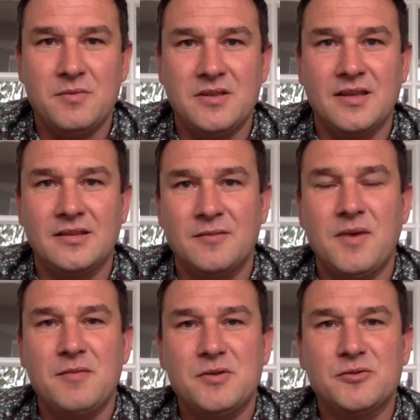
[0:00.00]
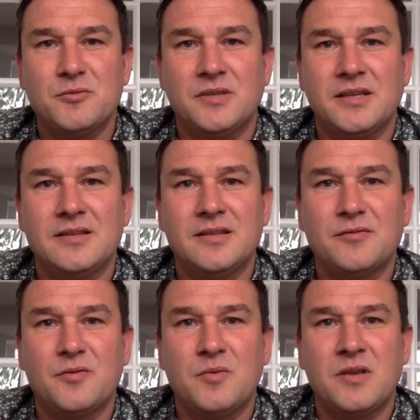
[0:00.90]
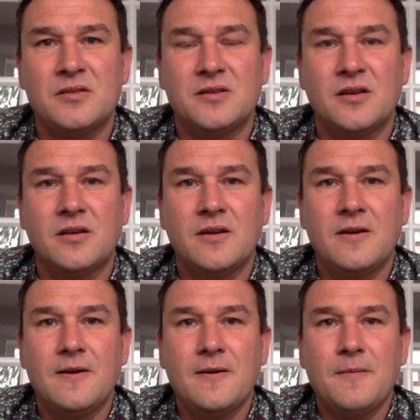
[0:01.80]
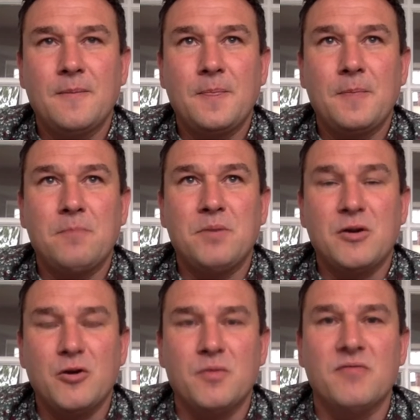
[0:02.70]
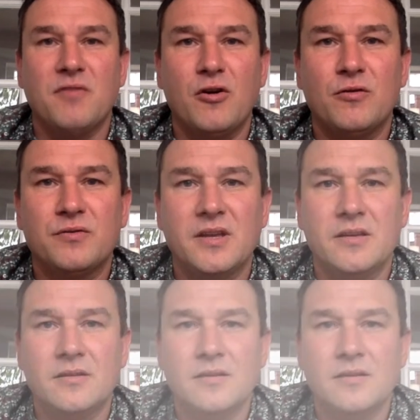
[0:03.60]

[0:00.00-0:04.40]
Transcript: me think there might be something in this for me to become involved in.